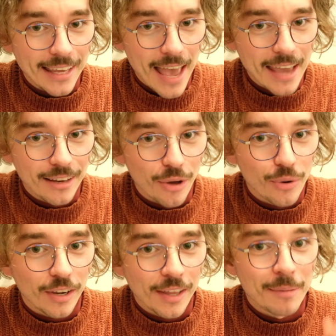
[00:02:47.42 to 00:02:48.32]
Halo
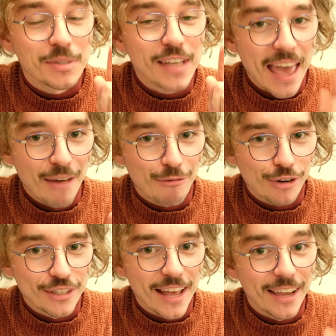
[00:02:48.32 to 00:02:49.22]
clips
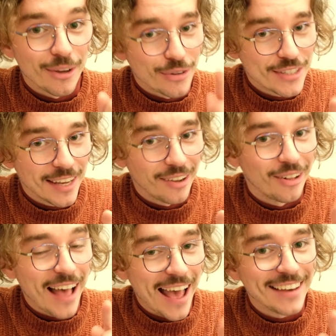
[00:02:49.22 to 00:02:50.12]
every day
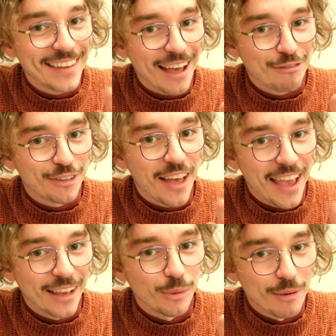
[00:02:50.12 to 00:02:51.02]
until and after
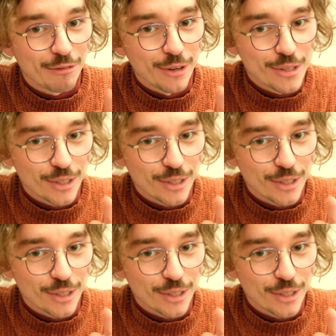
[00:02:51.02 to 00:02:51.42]
Halo Infinite's